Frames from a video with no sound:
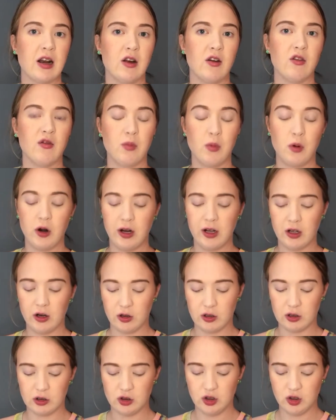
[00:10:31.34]
of putting it on
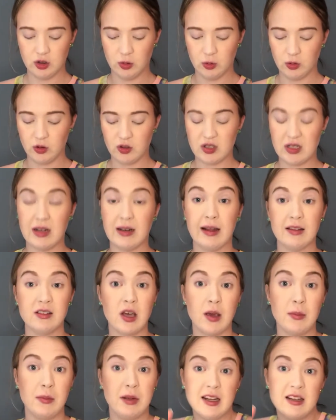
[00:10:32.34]
the shoulders, and that's,
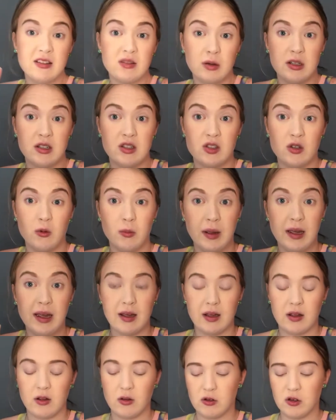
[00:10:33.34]
I mean, that's why it's so
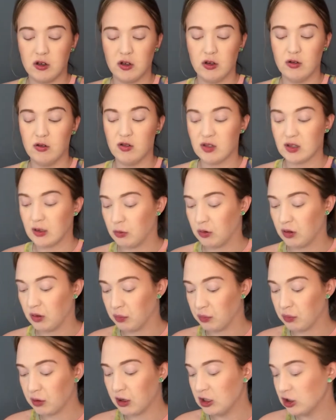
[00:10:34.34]
big. You can use it with a
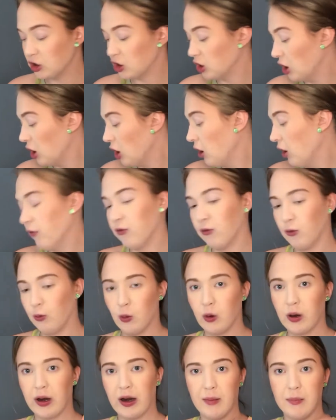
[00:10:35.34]
brush
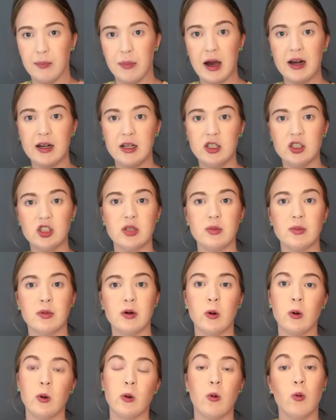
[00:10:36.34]
for a body
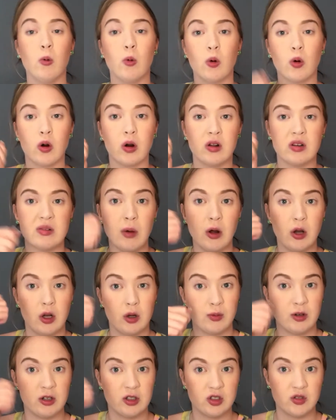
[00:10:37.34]
shimmer or a smaller
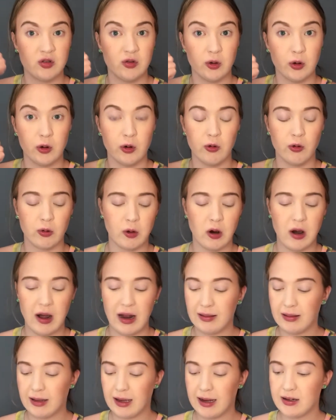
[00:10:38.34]
brush for your normal
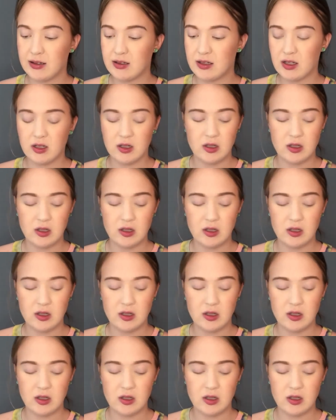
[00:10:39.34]
highlight.